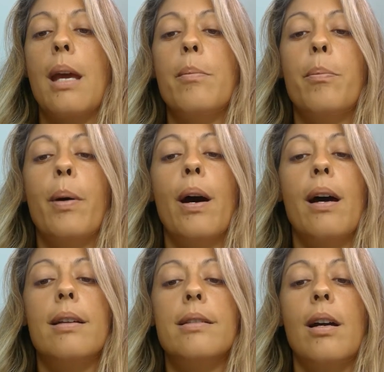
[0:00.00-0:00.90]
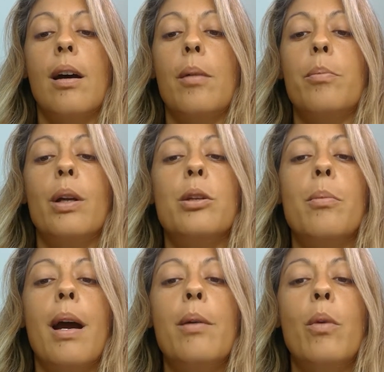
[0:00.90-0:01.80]
but you
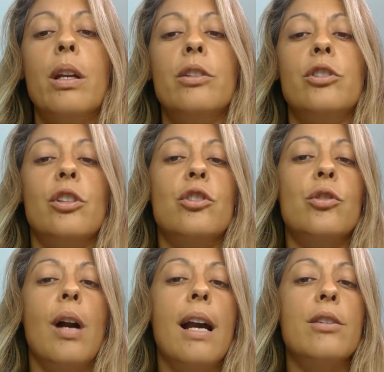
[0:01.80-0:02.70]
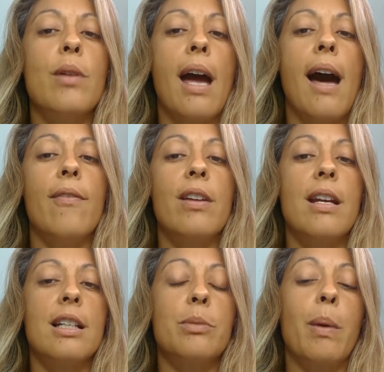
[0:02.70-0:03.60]
might want to just try to have
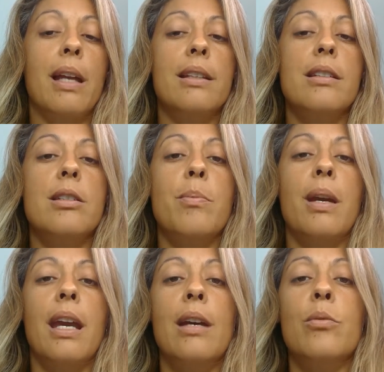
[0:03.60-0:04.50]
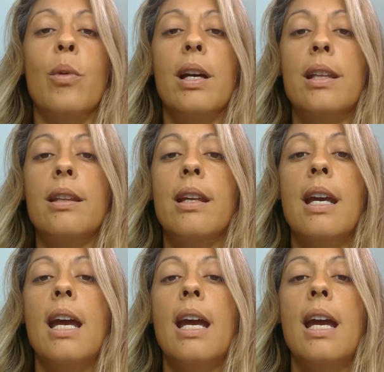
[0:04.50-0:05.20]
it expanded to begin with,